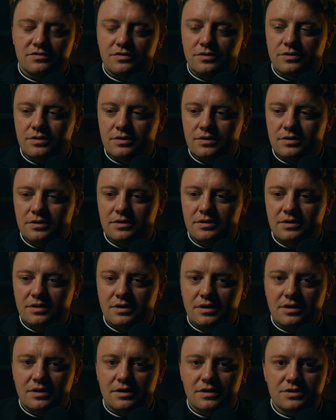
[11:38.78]
for
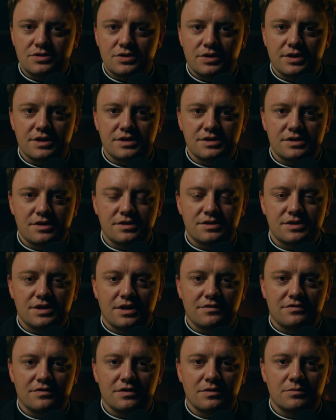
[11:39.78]
joining us in the
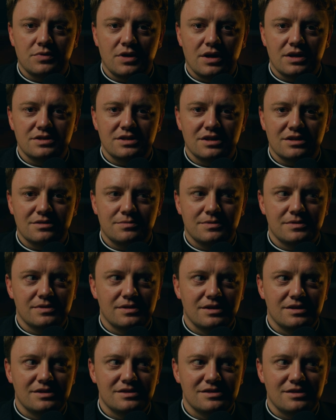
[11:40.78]
Stand Firm Project.
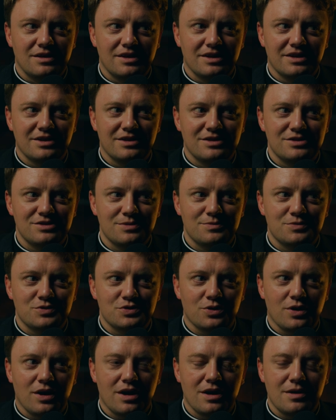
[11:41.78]
Please like and
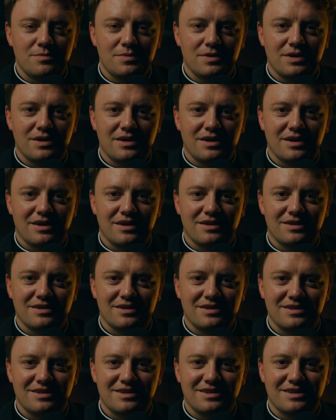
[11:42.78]
subscribe
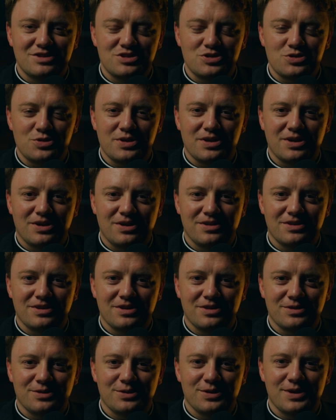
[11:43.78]
and enjoy all the
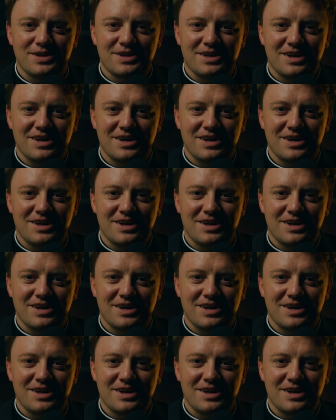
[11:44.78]
other great